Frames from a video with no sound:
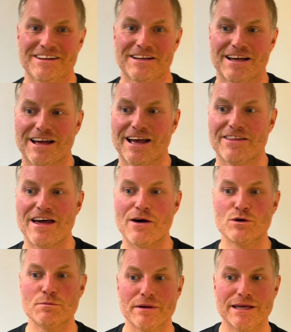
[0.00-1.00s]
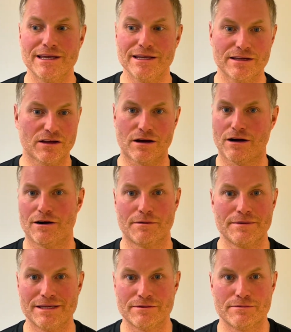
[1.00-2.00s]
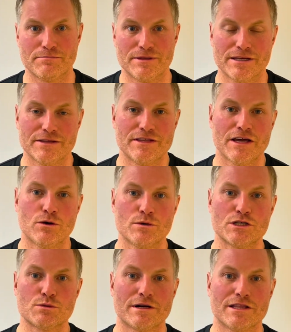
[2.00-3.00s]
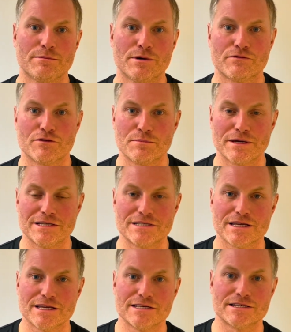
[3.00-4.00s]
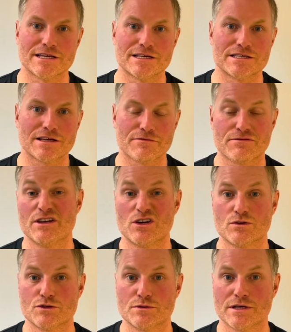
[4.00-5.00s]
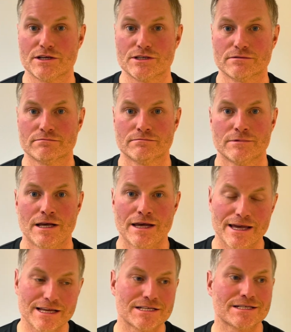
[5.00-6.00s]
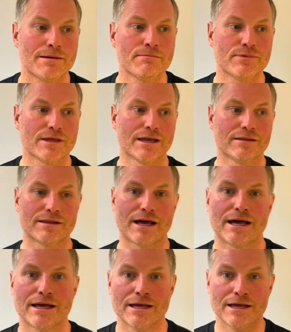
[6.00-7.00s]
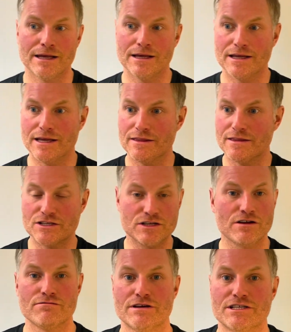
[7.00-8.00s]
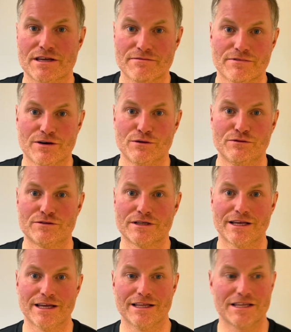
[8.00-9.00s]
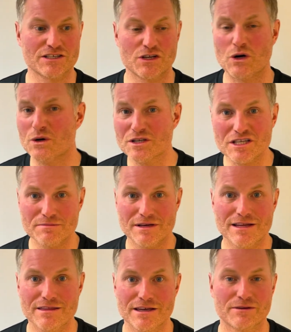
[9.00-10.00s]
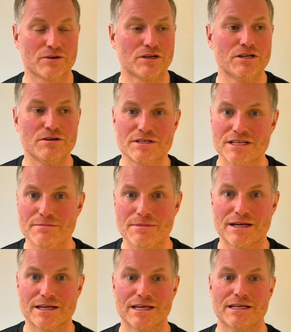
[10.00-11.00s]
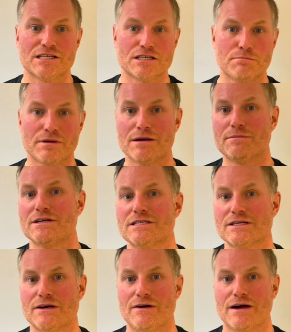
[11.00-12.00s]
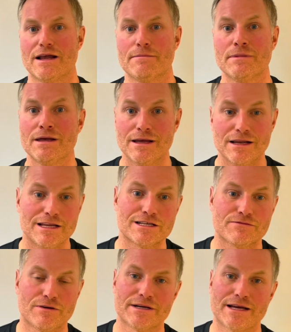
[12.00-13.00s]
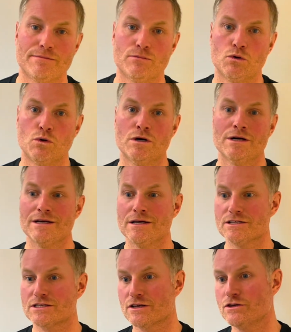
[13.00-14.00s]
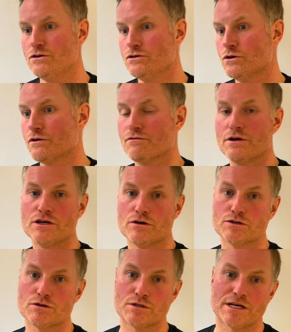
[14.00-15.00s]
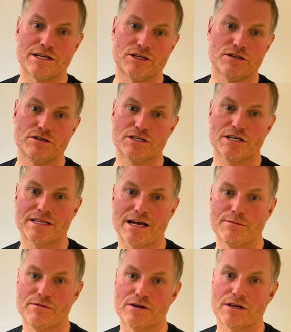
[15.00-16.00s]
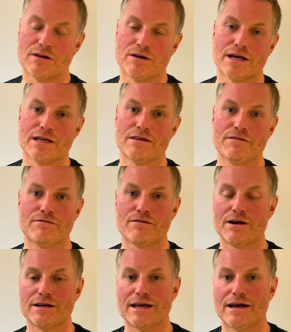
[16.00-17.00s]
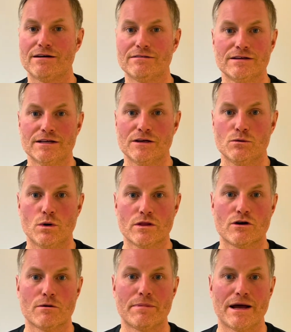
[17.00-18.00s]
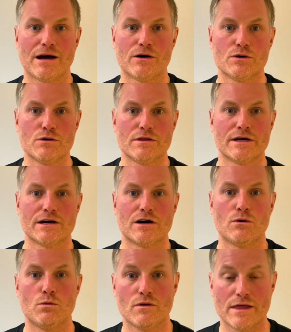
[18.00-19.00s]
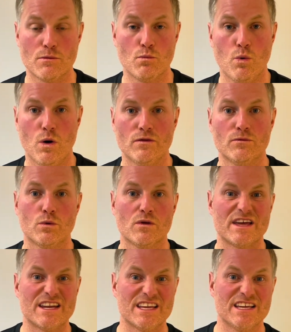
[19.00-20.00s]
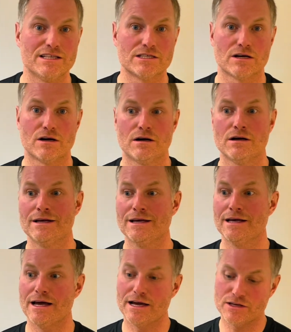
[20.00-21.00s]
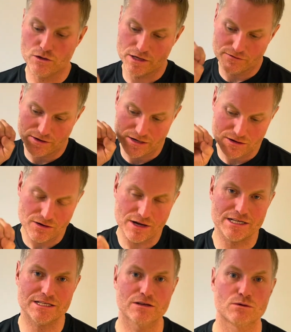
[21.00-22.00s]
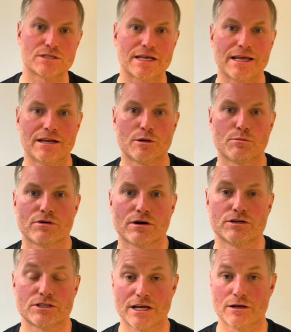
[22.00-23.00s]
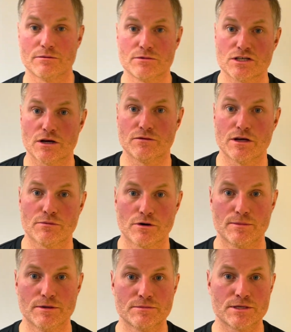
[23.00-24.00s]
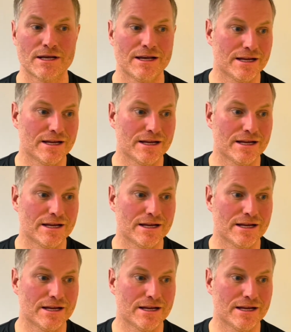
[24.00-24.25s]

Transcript: That would be, the oldest one in the book for PTs is a free consultation. It's something that there's no risk involved. It doesn't cost me anything, I'm not going to lose any money, just a bit of my time, let's find out more. So you do a free consultation, you sit down with a client, you find out what they're about, who they are, what they want, what their needs are, and you give a nice little tailored approach to help them solve their problems.